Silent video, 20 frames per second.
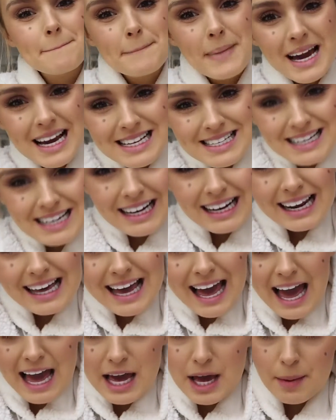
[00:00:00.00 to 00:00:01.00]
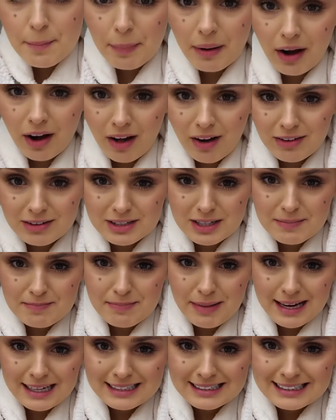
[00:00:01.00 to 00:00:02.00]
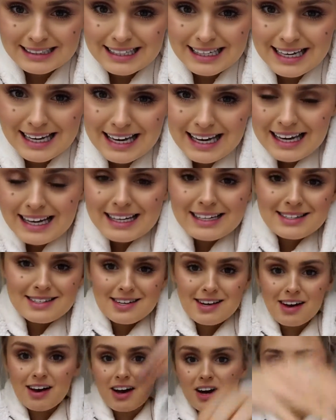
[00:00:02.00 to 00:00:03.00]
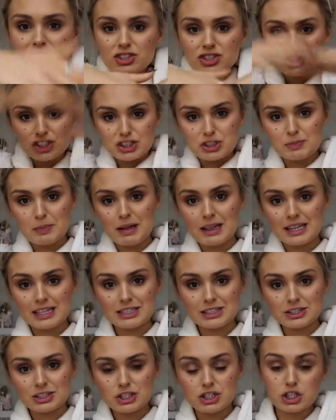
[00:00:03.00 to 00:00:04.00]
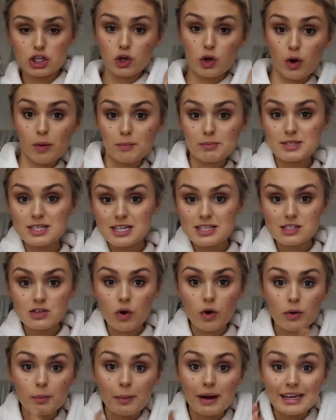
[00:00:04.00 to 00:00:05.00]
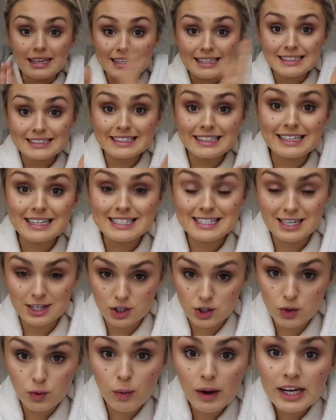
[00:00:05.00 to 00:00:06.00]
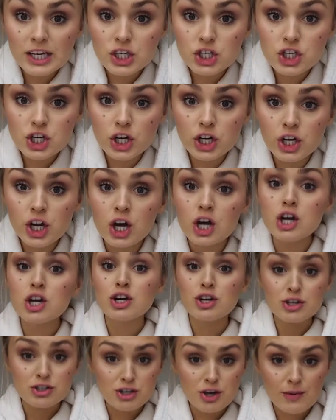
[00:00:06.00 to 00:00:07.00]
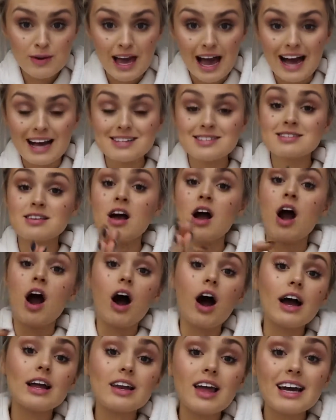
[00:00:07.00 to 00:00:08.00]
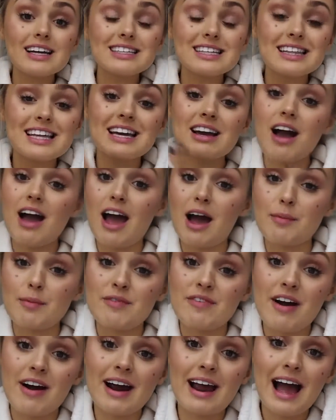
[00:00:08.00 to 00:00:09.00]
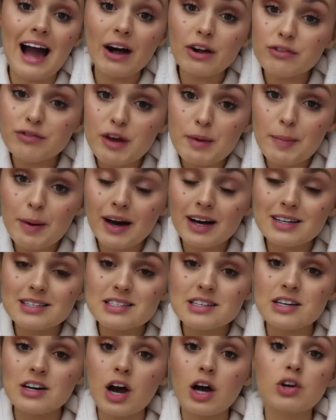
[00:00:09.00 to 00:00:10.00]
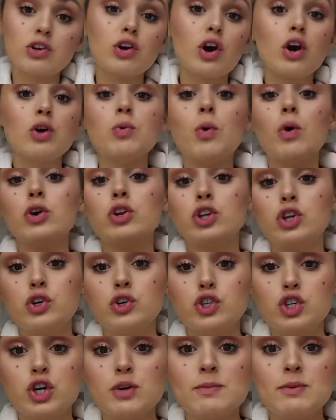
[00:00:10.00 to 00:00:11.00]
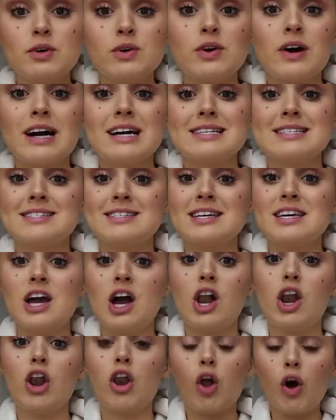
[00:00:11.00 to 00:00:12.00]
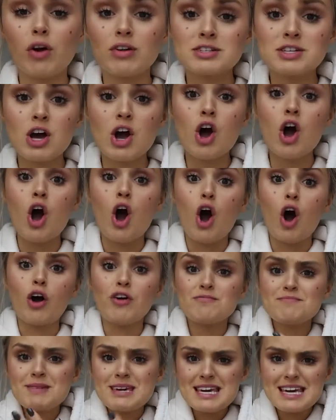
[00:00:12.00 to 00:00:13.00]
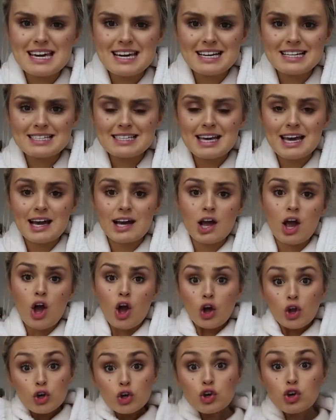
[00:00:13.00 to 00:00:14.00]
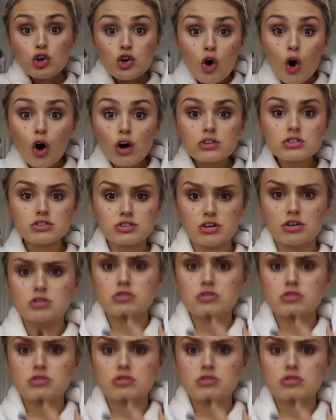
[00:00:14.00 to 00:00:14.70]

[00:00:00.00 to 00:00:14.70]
basically a plant-based eater, just to put a little synopsis on my eating situation. So yes, I'd like to think I am a very healthy person. I know on YouTube you guys see a lot of me eating not